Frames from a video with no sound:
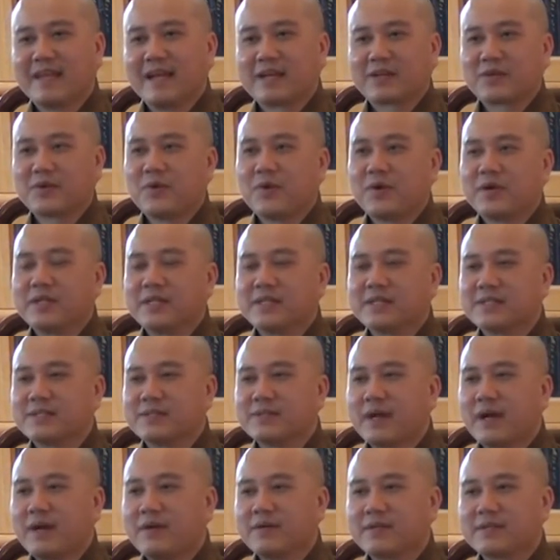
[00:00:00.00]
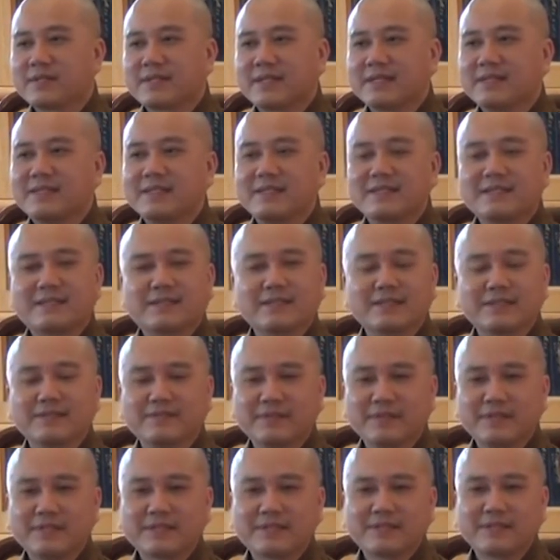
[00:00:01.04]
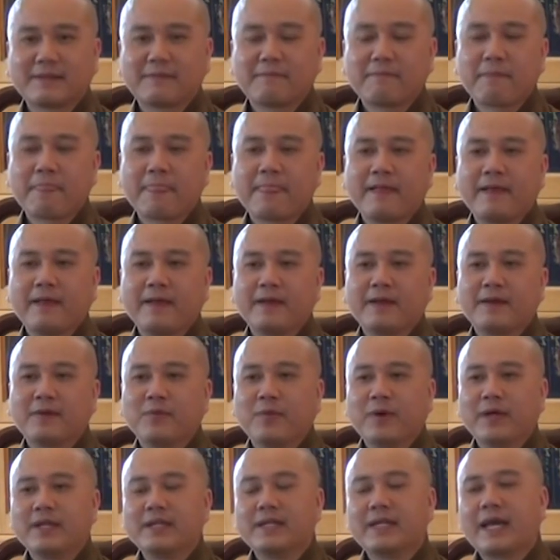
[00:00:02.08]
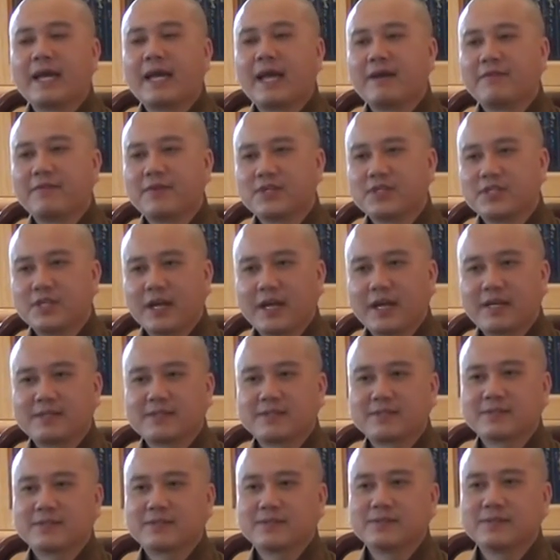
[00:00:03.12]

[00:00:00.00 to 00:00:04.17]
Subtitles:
according to our Sunday service, when I have a chance